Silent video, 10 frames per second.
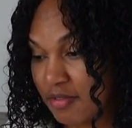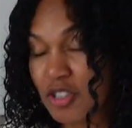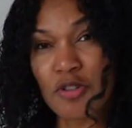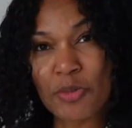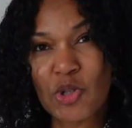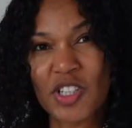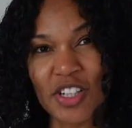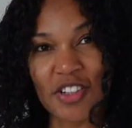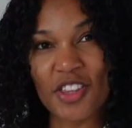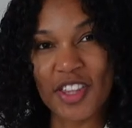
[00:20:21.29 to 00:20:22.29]
You know, mostly
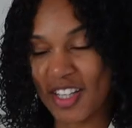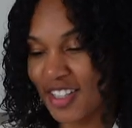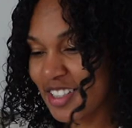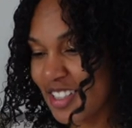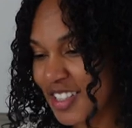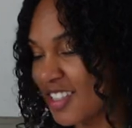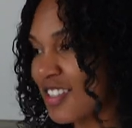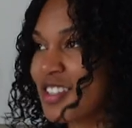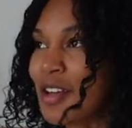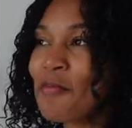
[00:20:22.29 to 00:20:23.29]
good things.
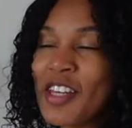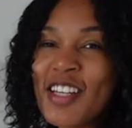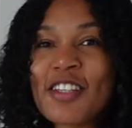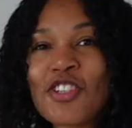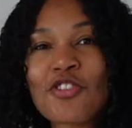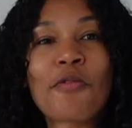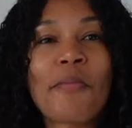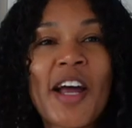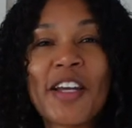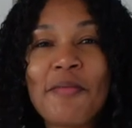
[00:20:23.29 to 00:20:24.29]
Some things it just
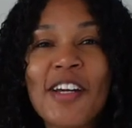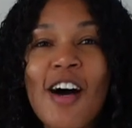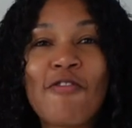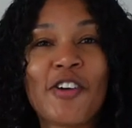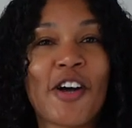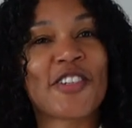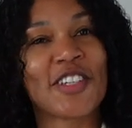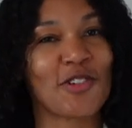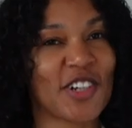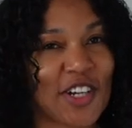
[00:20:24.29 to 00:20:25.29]
reminded me of when I was
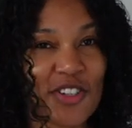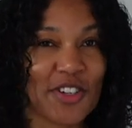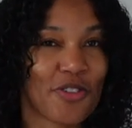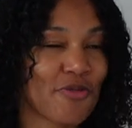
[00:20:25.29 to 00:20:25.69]
little and I used to go